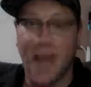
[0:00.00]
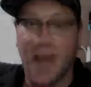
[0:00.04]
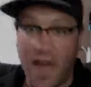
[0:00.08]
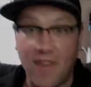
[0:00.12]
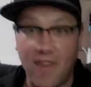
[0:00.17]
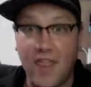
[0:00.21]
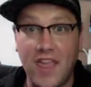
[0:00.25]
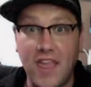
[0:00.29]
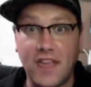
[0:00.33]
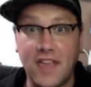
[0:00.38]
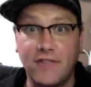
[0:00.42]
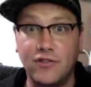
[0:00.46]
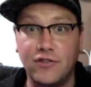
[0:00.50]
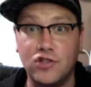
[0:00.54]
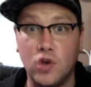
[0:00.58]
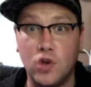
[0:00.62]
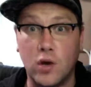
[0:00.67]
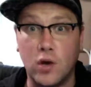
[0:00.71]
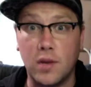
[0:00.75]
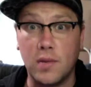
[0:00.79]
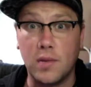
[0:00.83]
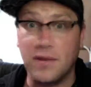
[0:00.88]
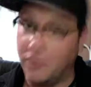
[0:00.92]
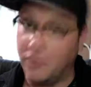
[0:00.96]
Thank you for joining
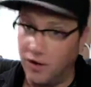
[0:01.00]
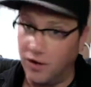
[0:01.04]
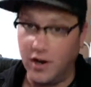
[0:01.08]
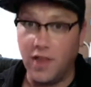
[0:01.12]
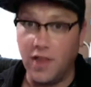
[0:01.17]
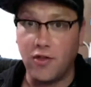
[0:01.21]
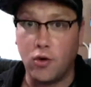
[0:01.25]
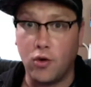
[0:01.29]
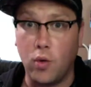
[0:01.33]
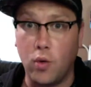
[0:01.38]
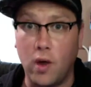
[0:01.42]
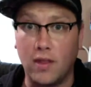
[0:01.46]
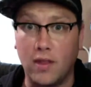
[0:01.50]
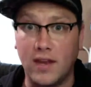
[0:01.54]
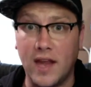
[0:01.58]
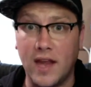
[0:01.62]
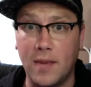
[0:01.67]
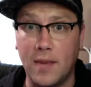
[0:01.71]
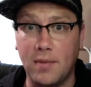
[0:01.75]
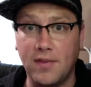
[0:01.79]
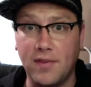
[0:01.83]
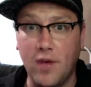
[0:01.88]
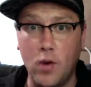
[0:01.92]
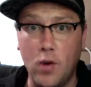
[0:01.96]
me for another quality
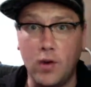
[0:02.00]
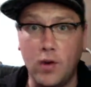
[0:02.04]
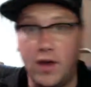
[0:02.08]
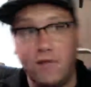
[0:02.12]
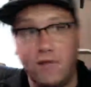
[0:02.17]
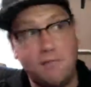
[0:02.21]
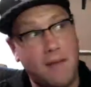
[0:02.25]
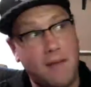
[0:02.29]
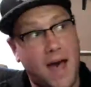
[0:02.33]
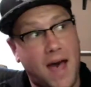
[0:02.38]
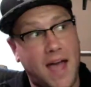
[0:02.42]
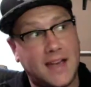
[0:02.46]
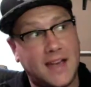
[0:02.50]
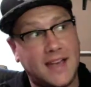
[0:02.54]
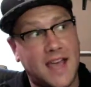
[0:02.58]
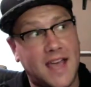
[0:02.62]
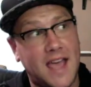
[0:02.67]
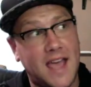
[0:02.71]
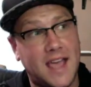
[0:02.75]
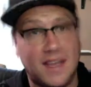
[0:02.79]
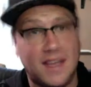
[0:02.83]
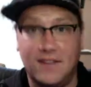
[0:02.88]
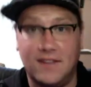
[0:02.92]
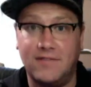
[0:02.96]
episode of My Day
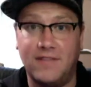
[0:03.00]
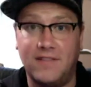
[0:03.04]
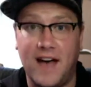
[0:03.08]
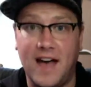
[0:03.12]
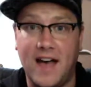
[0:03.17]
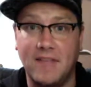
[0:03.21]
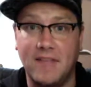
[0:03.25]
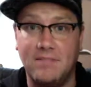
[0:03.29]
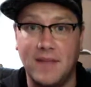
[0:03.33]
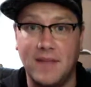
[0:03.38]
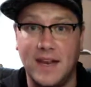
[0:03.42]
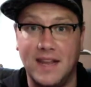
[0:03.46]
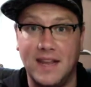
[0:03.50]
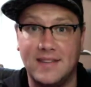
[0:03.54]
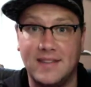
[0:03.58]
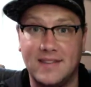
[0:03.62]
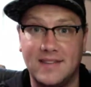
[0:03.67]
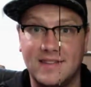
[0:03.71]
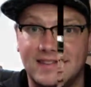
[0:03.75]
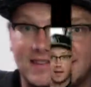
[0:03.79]
in 5 Minutes.